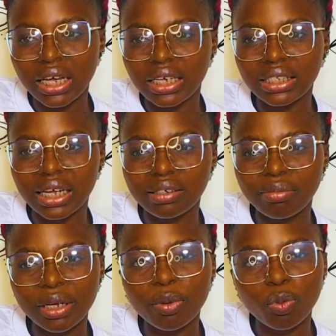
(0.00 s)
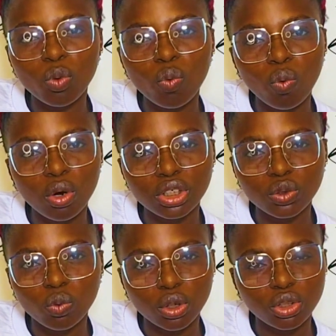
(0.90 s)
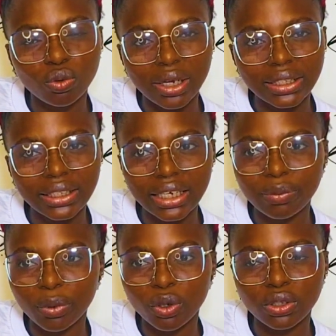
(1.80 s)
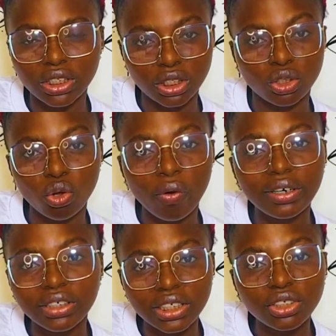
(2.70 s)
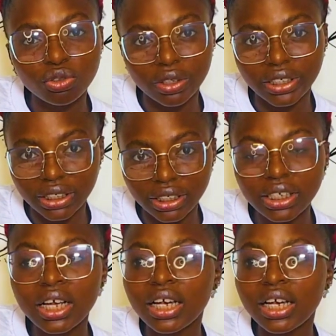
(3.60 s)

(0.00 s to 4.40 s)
It can make people watch what you are saying because it is currently trending.